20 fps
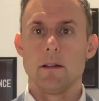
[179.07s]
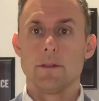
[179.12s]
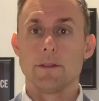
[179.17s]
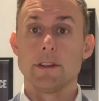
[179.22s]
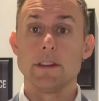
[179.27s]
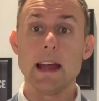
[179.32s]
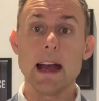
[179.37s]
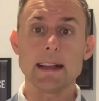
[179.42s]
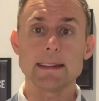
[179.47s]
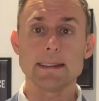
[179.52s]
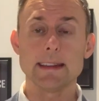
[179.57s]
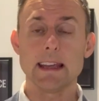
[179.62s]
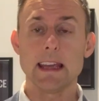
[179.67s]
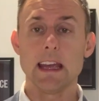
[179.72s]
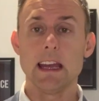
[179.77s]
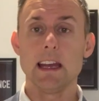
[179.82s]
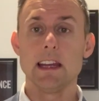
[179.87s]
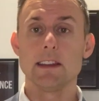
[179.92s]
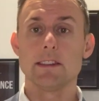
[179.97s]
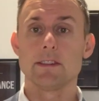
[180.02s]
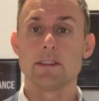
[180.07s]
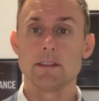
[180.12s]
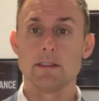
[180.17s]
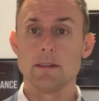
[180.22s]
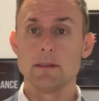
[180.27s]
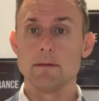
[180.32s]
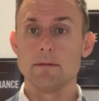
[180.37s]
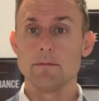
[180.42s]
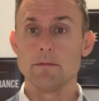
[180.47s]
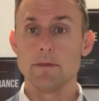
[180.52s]
The next thing is
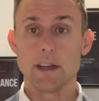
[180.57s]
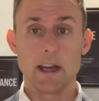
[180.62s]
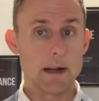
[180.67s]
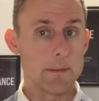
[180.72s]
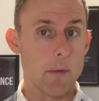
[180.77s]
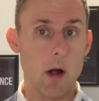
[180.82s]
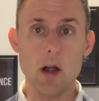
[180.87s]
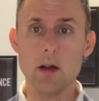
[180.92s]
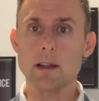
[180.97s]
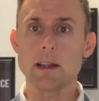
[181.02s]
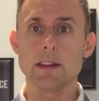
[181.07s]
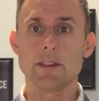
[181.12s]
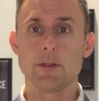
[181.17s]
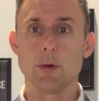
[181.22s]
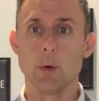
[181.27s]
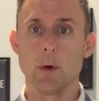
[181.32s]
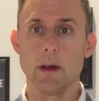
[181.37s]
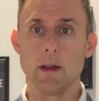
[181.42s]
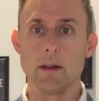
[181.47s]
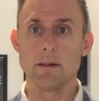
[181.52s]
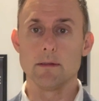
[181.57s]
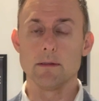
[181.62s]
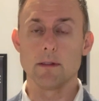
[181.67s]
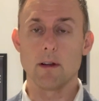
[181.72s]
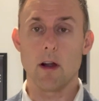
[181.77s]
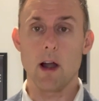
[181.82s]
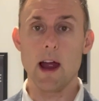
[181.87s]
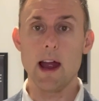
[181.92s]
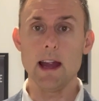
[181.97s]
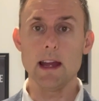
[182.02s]
you got to market to it,
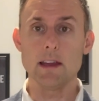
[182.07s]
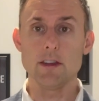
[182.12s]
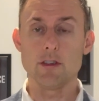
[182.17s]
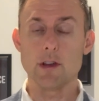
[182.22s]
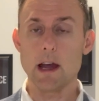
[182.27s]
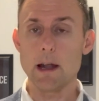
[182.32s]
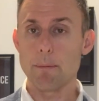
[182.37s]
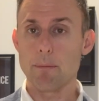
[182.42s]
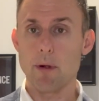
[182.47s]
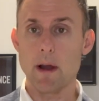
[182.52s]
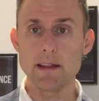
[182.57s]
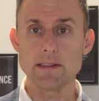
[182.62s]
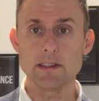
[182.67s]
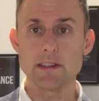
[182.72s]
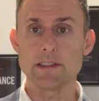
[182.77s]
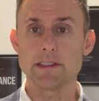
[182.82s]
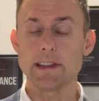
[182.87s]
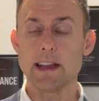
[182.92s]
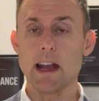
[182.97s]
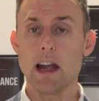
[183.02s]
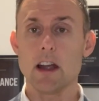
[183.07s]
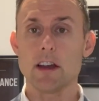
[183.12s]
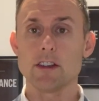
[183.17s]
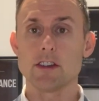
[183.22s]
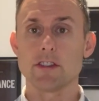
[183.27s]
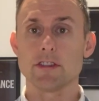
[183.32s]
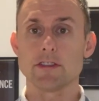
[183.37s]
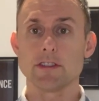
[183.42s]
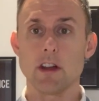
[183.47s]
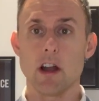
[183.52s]
right? You got a presence there.
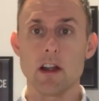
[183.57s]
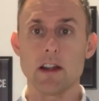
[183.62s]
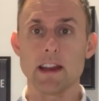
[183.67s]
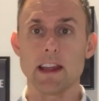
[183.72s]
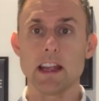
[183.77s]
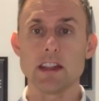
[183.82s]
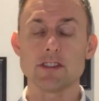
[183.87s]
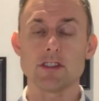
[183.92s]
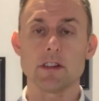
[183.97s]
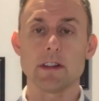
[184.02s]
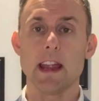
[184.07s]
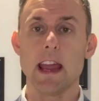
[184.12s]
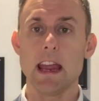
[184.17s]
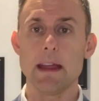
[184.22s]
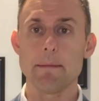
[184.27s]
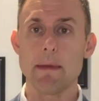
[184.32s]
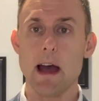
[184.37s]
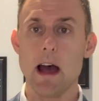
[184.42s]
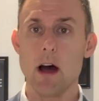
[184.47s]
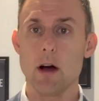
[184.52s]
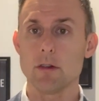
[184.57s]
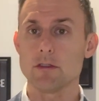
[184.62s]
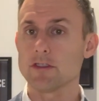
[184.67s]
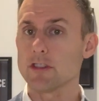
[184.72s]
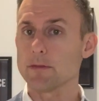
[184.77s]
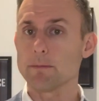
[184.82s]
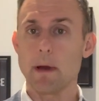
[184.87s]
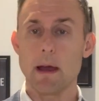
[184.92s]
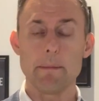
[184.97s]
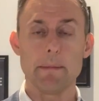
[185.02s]
You're starting to get your name out
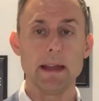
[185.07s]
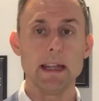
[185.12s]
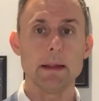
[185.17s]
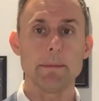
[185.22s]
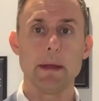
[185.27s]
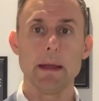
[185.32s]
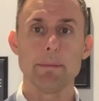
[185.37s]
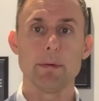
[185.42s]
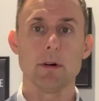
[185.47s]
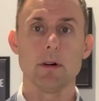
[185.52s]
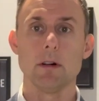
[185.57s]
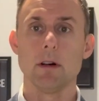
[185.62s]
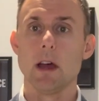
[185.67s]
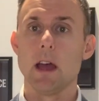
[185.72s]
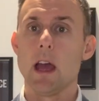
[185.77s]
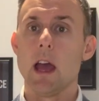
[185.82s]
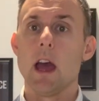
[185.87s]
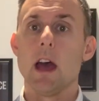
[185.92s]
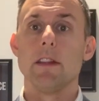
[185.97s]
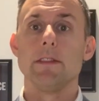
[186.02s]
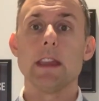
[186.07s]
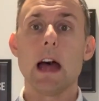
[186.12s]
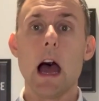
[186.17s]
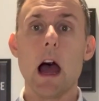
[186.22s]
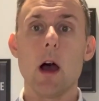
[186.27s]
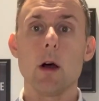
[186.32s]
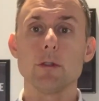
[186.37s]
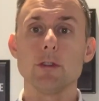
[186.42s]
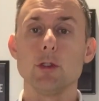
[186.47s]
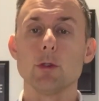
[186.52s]
just by meeting people.
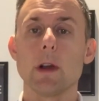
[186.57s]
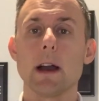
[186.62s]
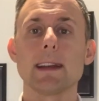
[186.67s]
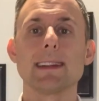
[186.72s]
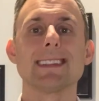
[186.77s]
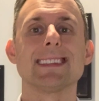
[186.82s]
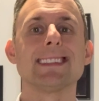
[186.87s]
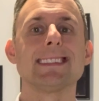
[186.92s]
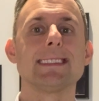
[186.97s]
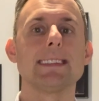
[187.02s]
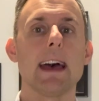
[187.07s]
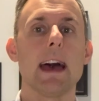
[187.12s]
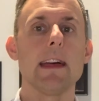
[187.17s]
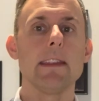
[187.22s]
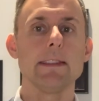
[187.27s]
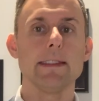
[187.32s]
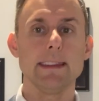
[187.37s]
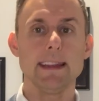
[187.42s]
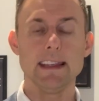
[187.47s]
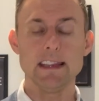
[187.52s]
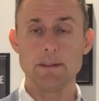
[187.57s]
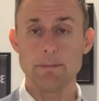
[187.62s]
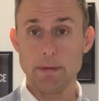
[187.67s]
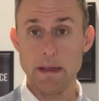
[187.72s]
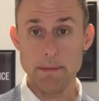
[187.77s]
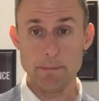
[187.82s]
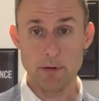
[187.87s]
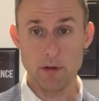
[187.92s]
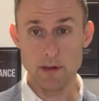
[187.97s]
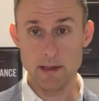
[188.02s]
Now you got to send these
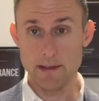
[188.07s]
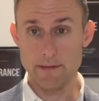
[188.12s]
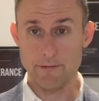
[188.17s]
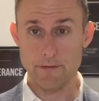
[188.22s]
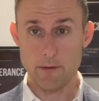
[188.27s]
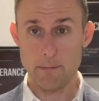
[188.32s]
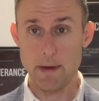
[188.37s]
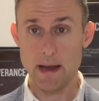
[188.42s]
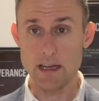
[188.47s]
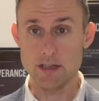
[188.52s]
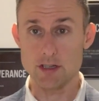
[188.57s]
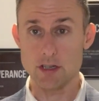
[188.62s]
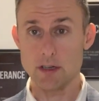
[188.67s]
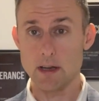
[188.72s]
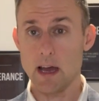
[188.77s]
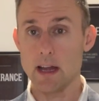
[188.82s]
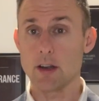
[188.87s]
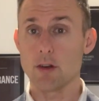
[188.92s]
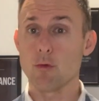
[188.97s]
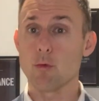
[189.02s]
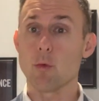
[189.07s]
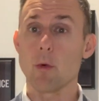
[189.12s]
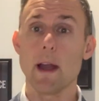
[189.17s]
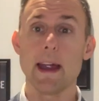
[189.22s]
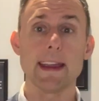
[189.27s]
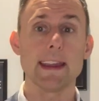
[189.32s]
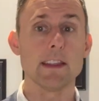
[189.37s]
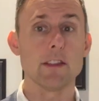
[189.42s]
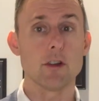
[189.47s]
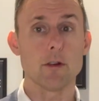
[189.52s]
people information on a
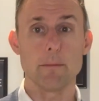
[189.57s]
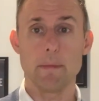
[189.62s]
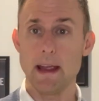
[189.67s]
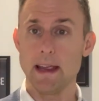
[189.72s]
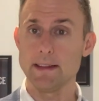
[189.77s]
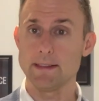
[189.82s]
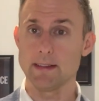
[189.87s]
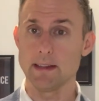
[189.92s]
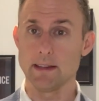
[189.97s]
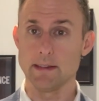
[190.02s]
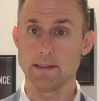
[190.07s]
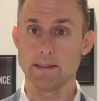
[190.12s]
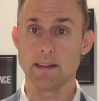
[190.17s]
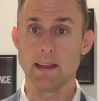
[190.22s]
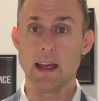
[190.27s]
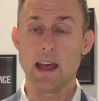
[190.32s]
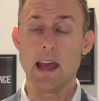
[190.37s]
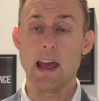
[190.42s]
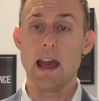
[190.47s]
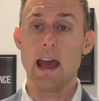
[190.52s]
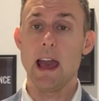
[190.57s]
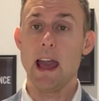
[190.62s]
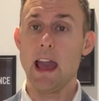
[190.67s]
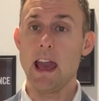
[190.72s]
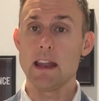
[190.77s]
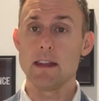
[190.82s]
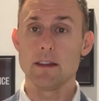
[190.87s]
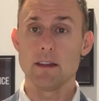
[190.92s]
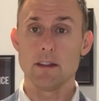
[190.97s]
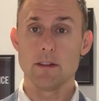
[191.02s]
regular basis.
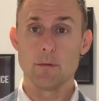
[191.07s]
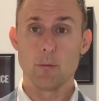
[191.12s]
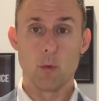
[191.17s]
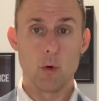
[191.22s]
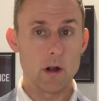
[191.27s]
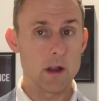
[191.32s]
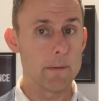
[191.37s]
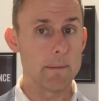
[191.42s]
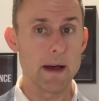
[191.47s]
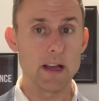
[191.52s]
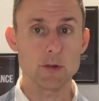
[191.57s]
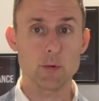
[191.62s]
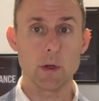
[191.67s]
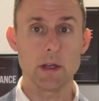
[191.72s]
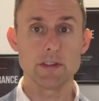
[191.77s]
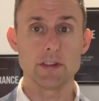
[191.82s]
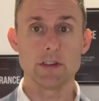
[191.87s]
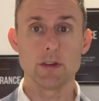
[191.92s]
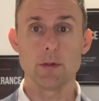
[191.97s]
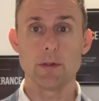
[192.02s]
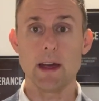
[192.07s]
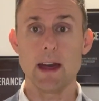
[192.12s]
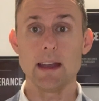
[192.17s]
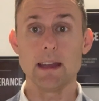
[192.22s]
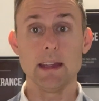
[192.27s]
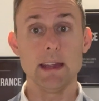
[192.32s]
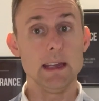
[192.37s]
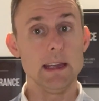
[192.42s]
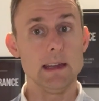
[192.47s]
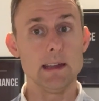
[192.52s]
And one of the best ways to do
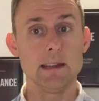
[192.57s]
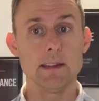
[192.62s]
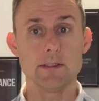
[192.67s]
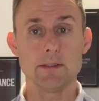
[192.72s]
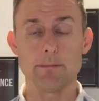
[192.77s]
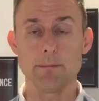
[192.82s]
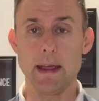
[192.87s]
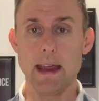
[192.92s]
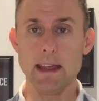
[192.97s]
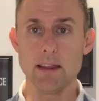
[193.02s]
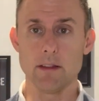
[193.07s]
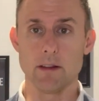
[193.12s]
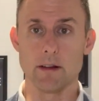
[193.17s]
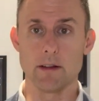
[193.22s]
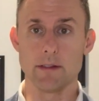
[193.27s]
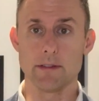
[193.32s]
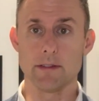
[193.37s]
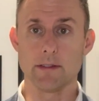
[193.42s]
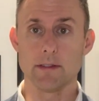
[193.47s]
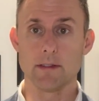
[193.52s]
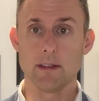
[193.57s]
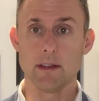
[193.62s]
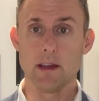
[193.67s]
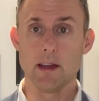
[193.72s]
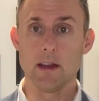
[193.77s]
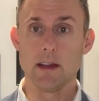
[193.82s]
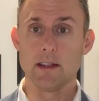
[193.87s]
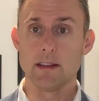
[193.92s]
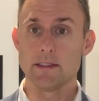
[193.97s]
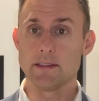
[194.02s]
that is mailers.
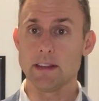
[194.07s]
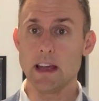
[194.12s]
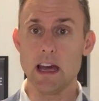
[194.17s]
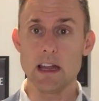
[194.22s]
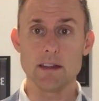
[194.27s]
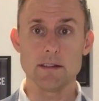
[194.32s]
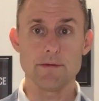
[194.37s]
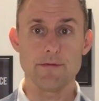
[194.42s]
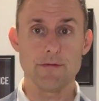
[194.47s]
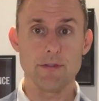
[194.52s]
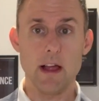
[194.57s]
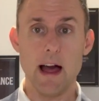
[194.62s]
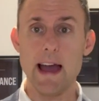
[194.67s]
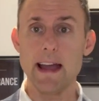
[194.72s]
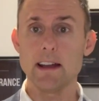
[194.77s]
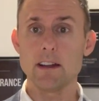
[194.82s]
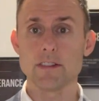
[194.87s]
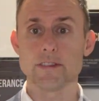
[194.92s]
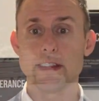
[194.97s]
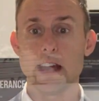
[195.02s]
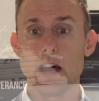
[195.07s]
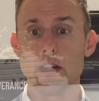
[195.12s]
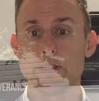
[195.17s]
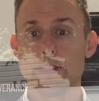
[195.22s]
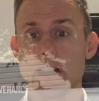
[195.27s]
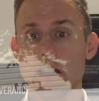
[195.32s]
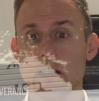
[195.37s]
Send flyers out there.